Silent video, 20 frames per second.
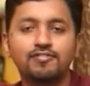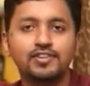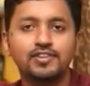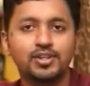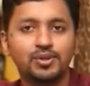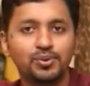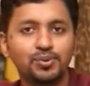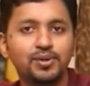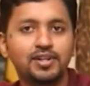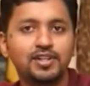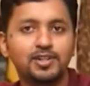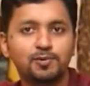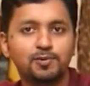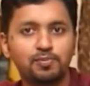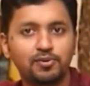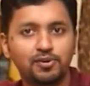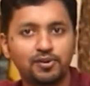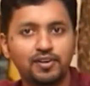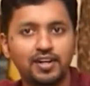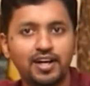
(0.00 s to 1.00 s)
the two years
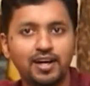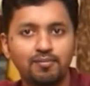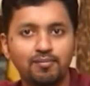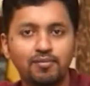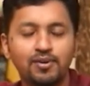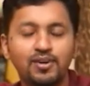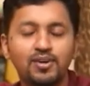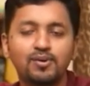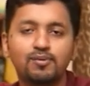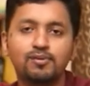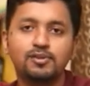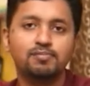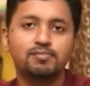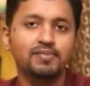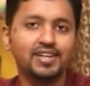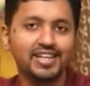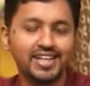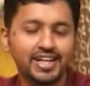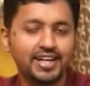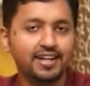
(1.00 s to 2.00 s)
program was
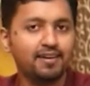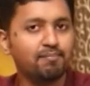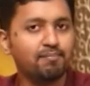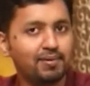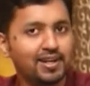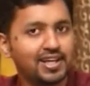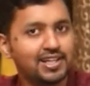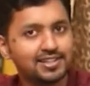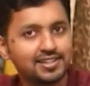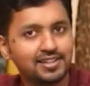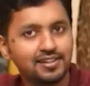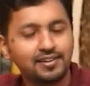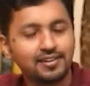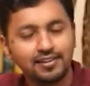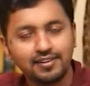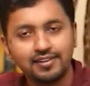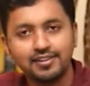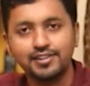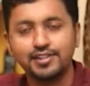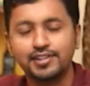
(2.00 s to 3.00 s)
me getting placed at
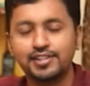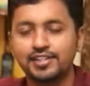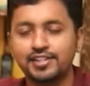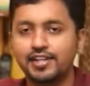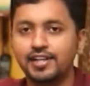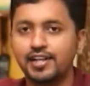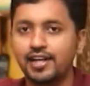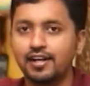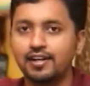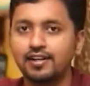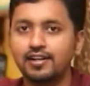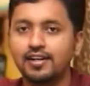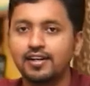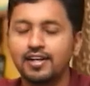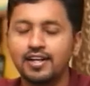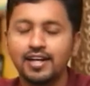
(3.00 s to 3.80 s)
Ernst & Young.